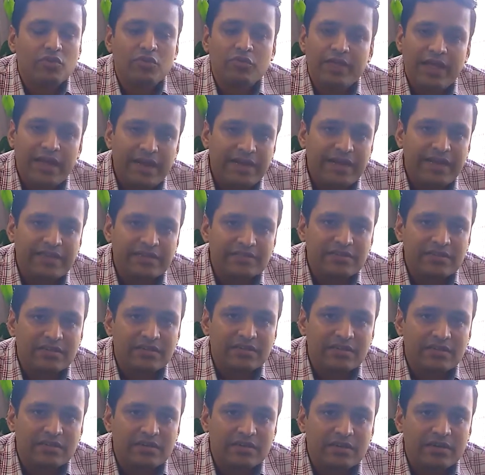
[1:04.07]
to that
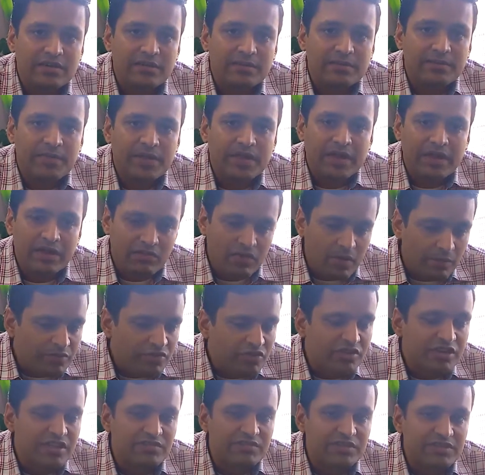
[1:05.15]
extent, the kind of
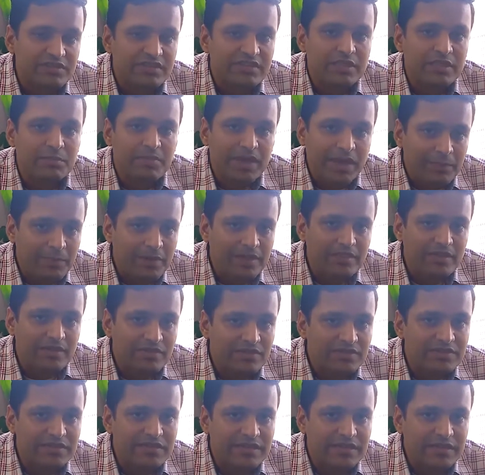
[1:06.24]
opportunities we're seeing, the pipeline that
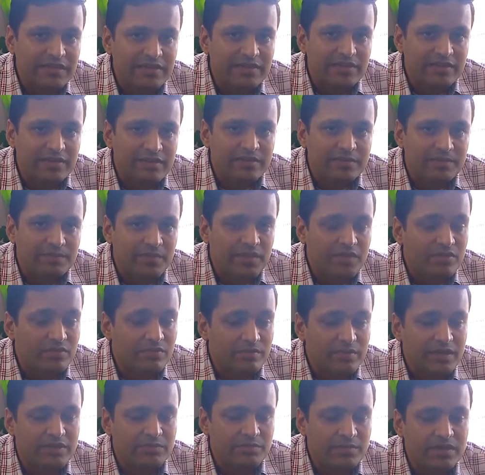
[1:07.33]
we're seeing
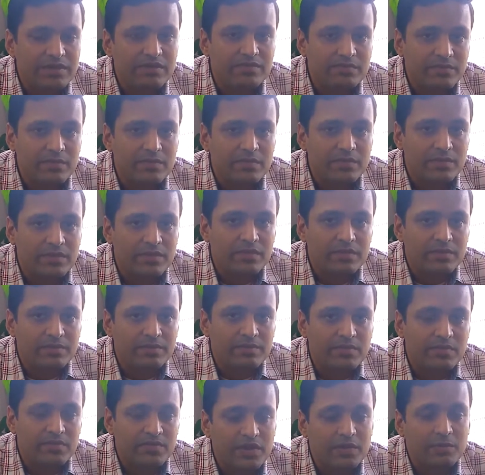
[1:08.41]
makes me
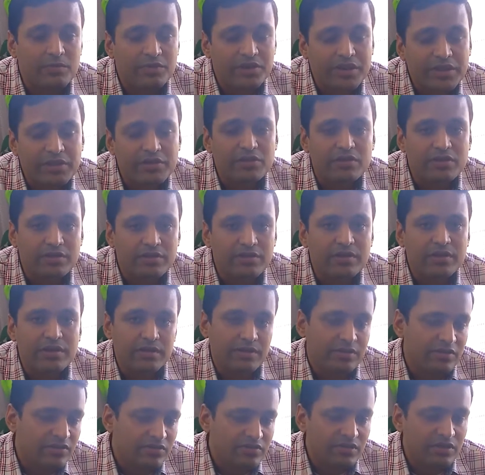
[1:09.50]
feel pretty good.
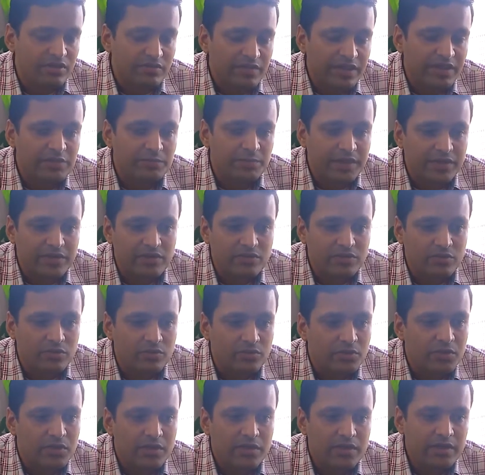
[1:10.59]
This year we expect
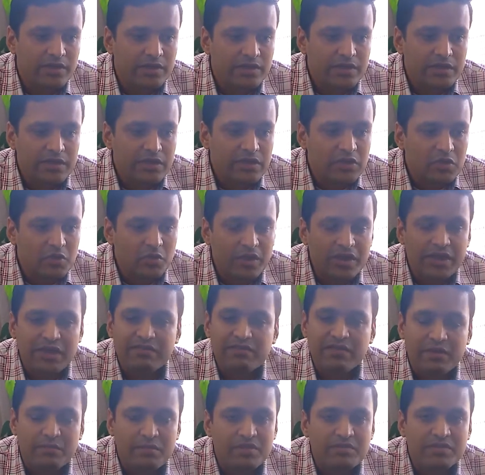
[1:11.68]
to
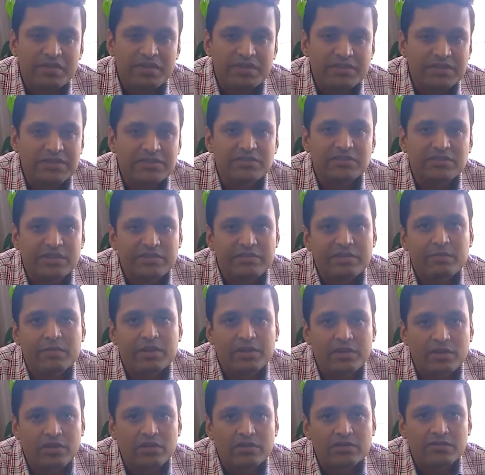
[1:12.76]
anywhere between $60 to $70
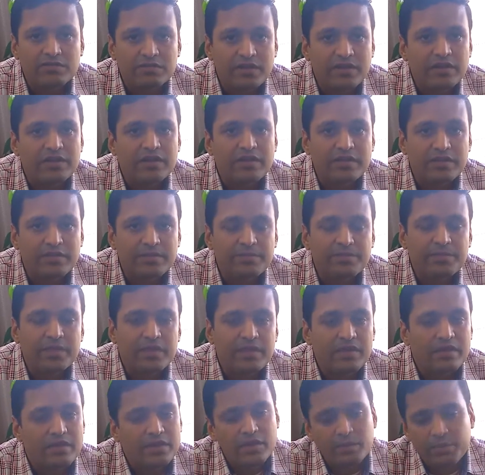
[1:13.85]
million of funding,
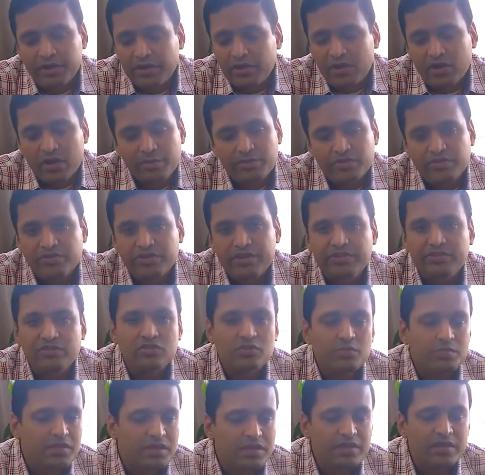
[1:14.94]
depending on opportunities,
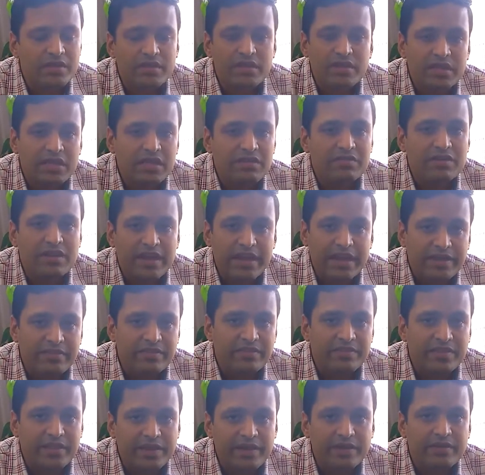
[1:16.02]
could be even higher
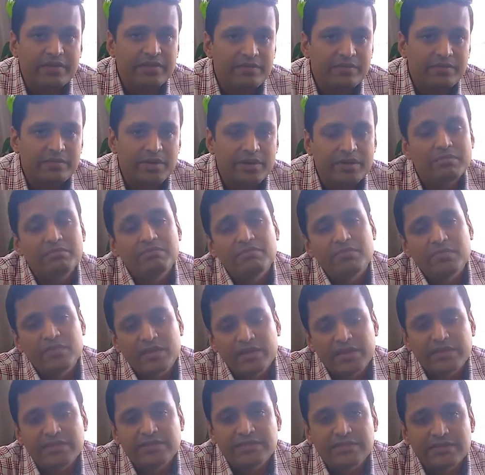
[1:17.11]
than that, but
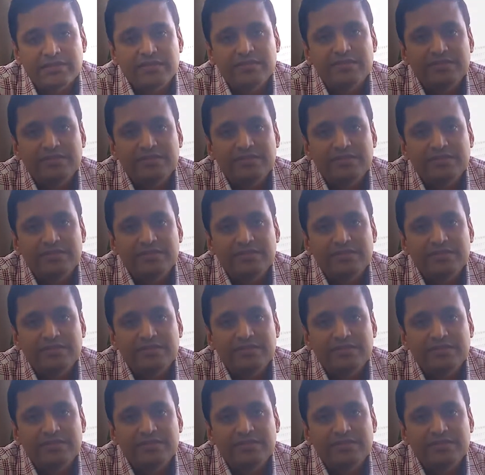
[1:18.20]
let's see.